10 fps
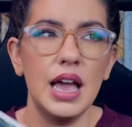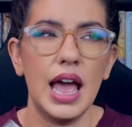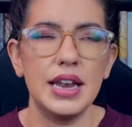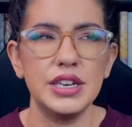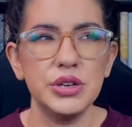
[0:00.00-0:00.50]

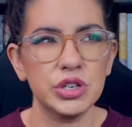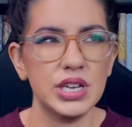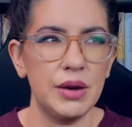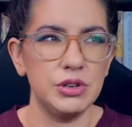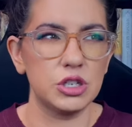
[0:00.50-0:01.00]
and usually
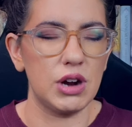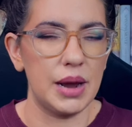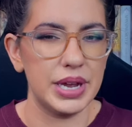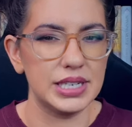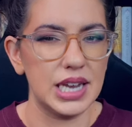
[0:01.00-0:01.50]
I would
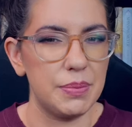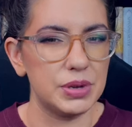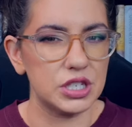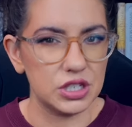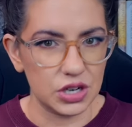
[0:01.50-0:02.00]
describe it as
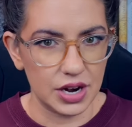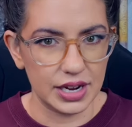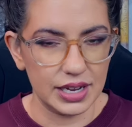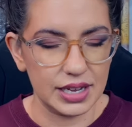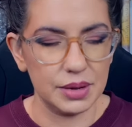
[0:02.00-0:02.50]

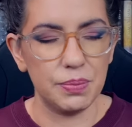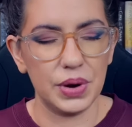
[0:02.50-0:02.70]
episodic,